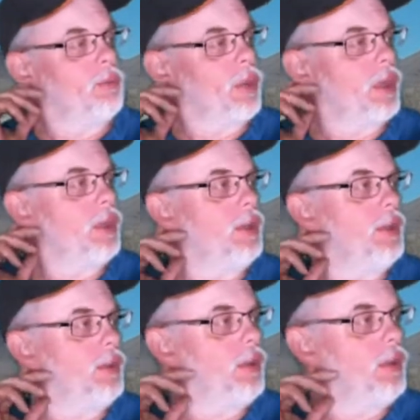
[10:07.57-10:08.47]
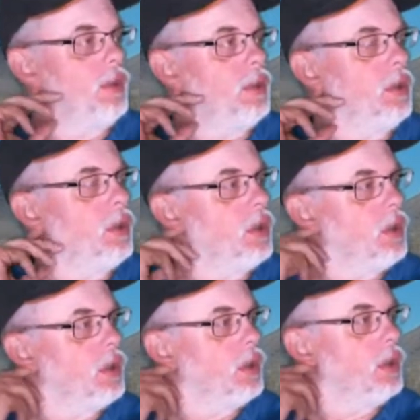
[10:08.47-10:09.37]
But
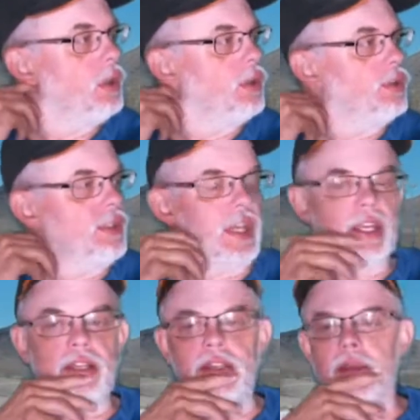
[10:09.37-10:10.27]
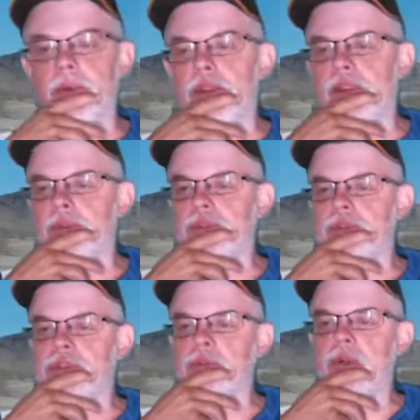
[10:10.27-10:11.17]
the second time, it was
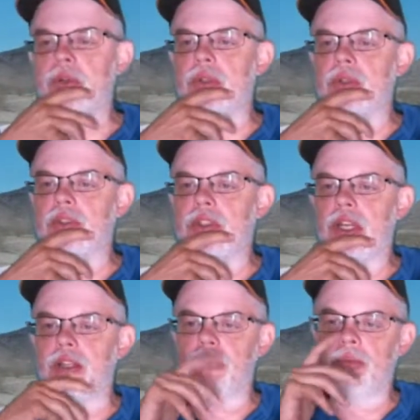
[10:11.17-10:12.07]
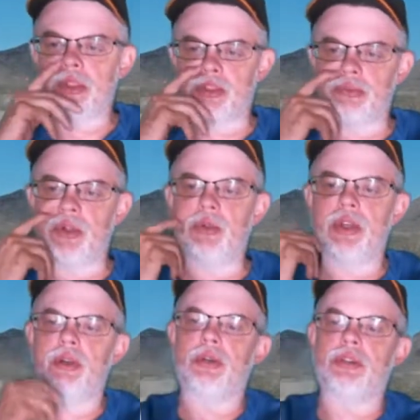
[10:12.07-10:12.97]
a smoke. She got in a little bit of
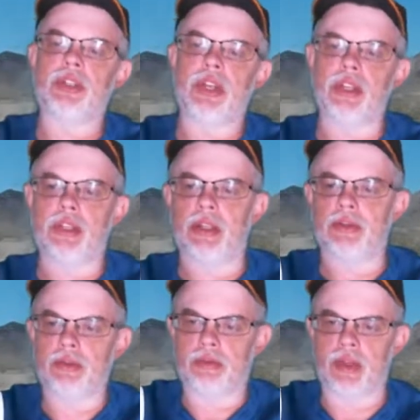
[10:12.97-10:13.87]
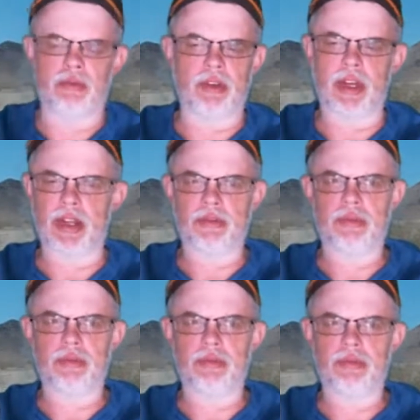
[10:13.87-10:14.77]
smoke at Quartzsite, and that right after.
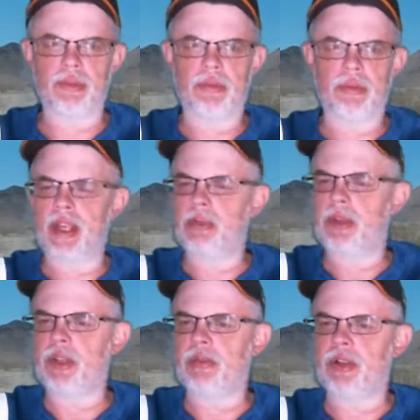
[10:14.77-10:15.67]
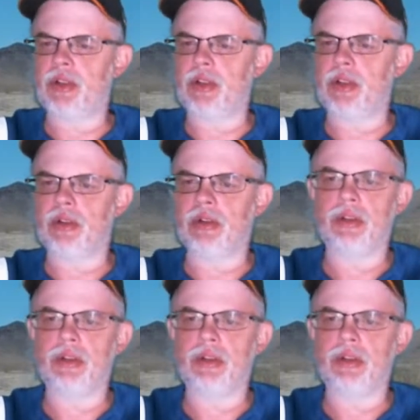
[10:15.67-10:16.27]
We hadn't been there very long.